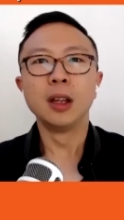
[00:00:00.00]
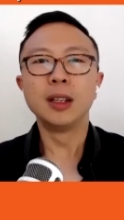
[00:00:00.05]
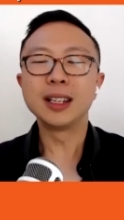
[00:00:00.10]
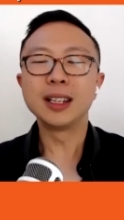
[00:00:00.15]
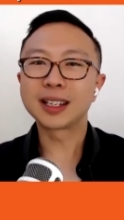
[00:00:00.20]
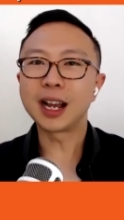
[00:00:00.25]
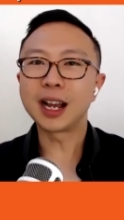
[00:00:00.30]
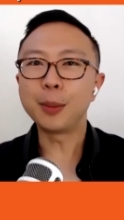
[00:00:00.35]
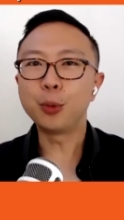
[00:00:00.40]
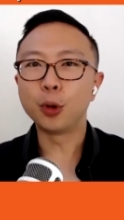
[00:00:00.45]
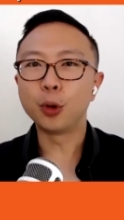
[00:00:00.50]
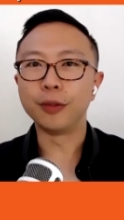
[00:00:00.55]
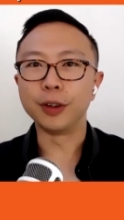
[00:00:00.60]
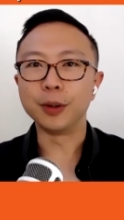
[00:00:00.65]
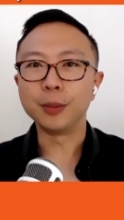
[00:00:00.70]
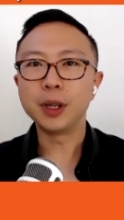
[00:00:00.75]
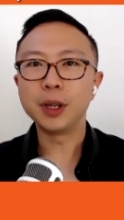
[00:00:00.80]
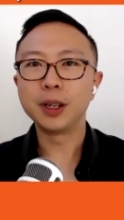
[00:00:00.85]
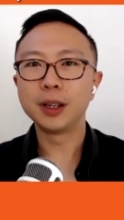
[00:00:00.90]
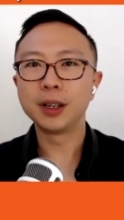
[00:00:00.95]
a couple of them.
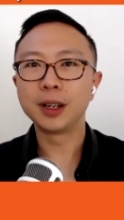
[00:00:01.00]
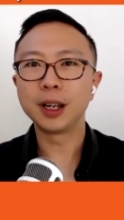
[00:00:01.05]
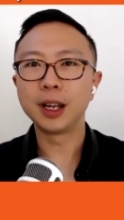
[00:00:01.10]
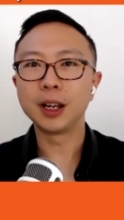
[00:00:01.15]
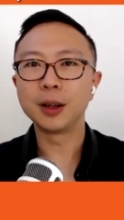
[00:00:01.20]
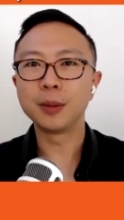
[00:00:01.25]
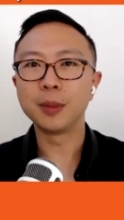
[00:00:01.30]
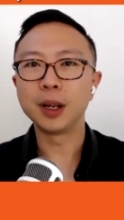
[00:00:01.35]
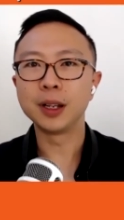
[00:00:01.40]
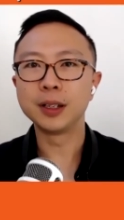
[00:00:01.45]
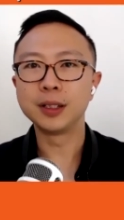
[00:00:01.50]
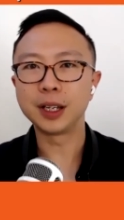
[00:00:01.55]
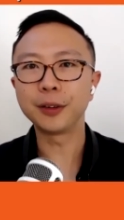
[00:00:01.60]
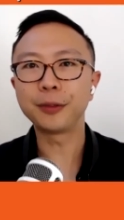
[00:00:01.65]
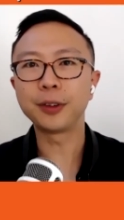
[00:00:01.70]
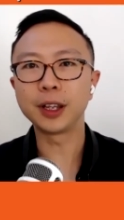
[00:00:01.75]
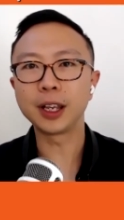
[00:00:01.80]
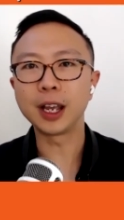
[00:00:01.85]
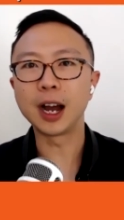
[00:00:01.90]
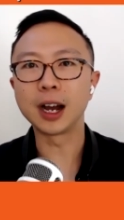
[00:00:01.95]

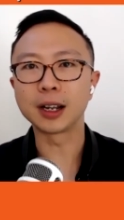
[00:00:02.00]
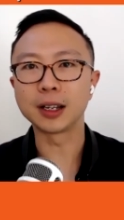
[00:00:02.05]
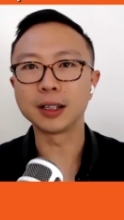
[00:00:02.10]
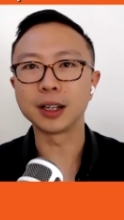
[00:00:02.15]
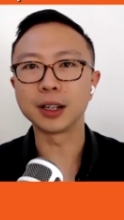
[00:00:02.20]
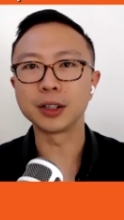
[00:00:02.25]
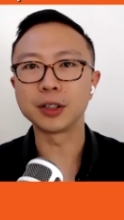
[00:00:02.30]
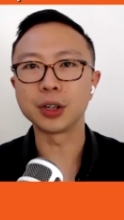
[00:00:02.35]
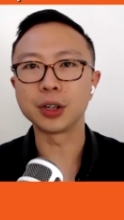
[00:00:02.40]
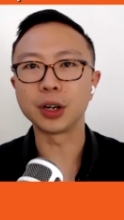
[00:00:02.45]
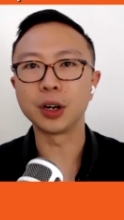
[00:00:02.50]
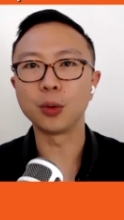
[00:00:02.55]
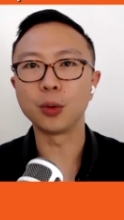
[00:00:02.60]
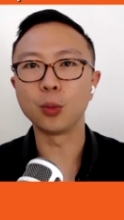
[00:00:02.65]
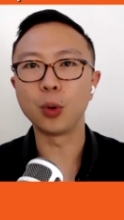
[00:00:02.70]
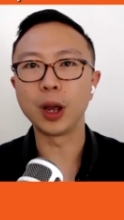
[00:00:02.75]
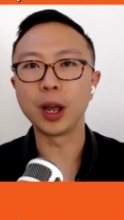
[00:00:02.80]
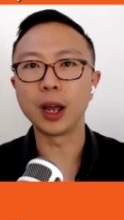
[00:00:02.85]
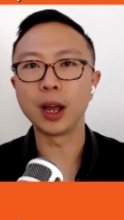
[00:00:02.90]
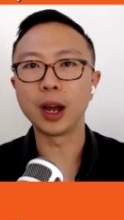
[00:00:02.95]
Definitely architecture,
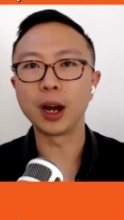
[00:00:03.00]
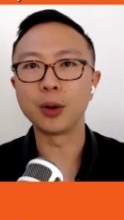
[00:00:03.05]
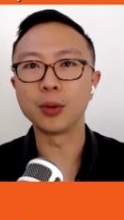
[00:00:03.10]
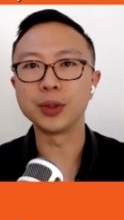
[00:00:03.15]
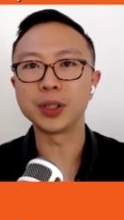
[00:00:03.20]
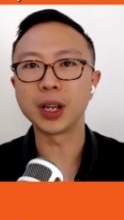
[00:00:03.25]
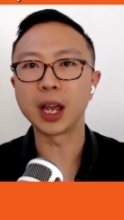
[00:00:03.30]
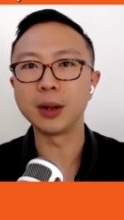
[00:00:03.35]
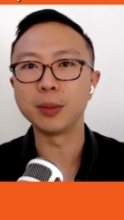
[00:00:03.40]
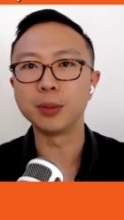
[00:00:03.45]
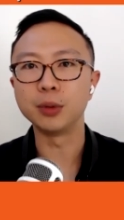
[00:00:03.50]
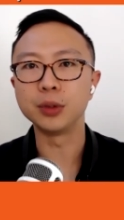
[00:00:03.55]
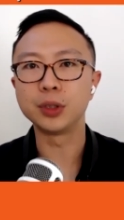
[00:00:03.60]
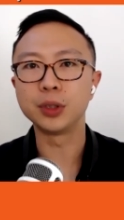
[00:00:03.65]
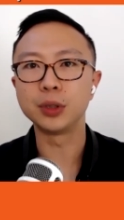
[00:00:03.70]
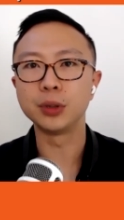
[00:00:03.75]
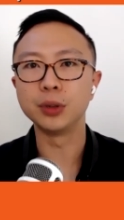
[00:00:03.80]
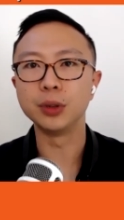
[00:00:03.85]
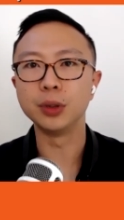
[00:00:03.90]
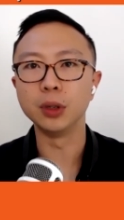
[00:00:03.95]
where I was able
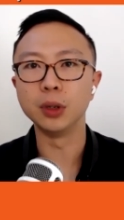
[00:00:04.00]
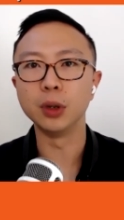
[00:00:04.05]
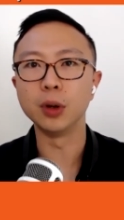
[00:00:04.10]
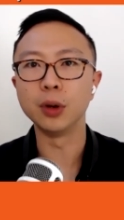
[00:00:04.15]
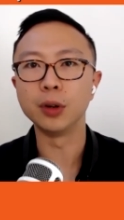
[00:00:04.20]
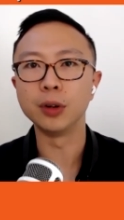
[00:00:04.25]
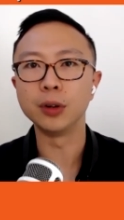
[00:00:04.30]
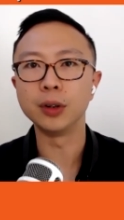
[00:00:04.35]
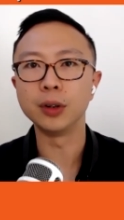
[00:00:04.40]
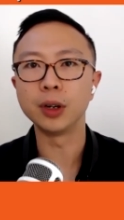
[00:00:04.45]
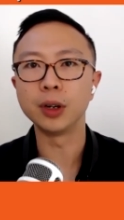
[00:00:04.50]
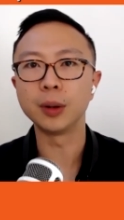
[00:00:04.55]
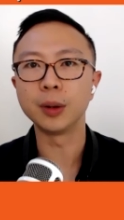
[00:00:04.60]
to learn